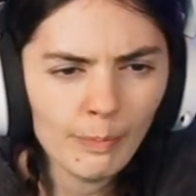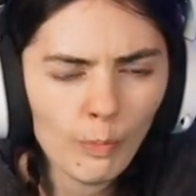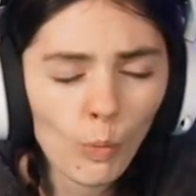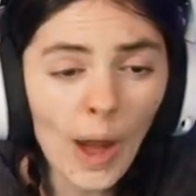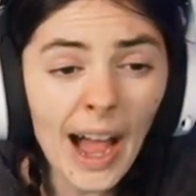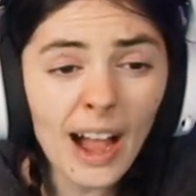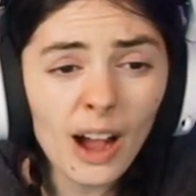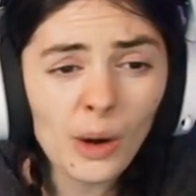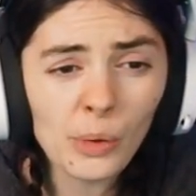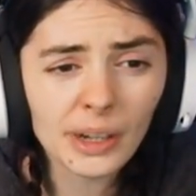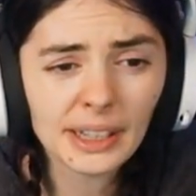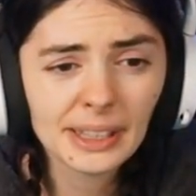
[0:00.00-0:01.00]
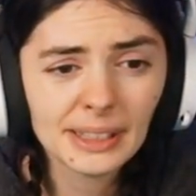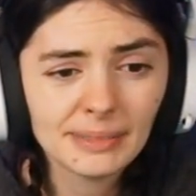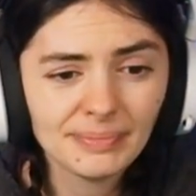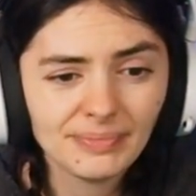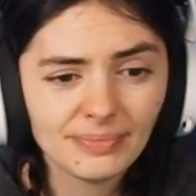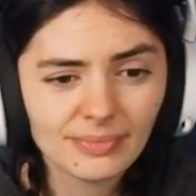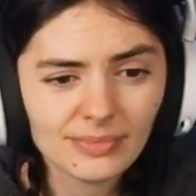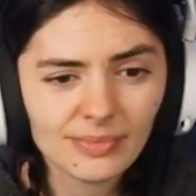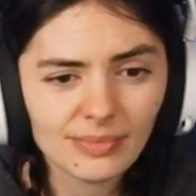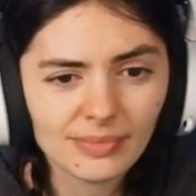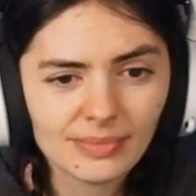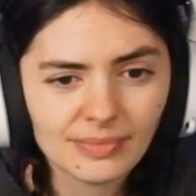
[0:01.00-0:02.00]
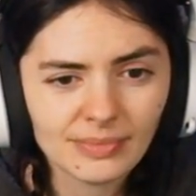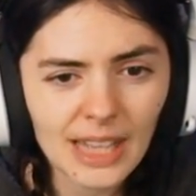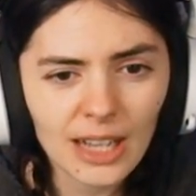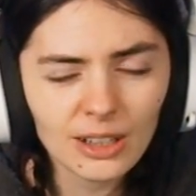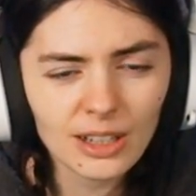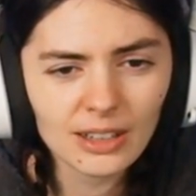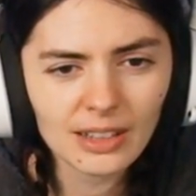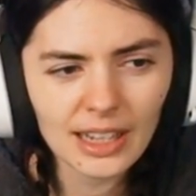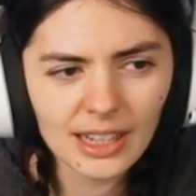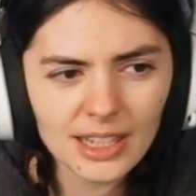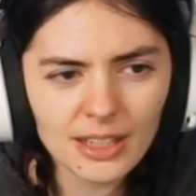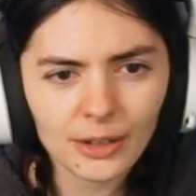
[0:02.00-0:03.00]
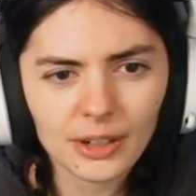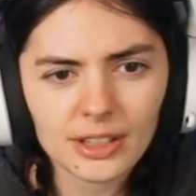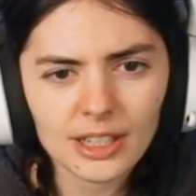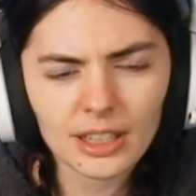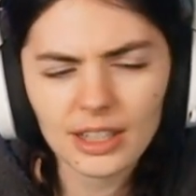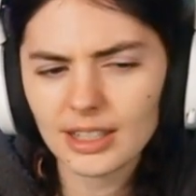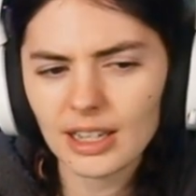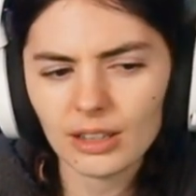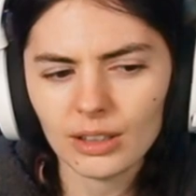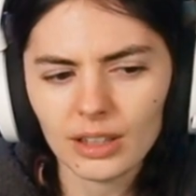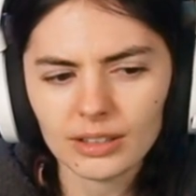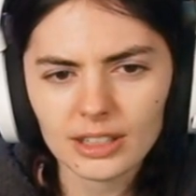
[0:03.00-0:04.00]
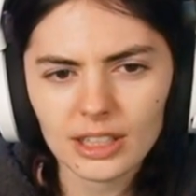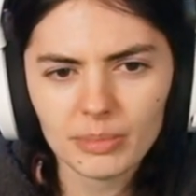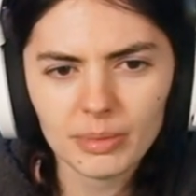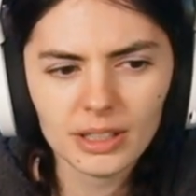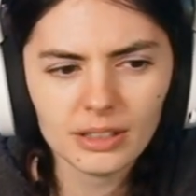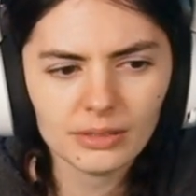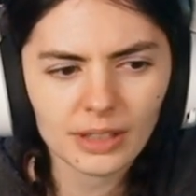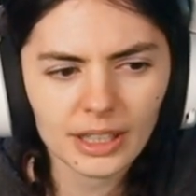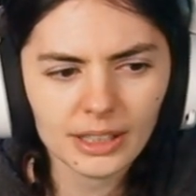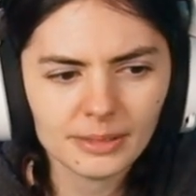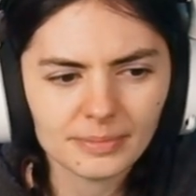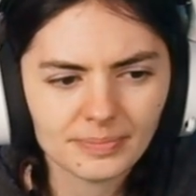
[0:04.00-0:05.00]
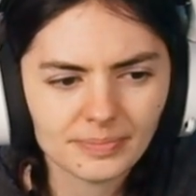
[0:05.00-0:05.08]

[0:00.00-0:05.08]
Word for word: Wow. How long? I guess they're going to tell us how long this has been, right?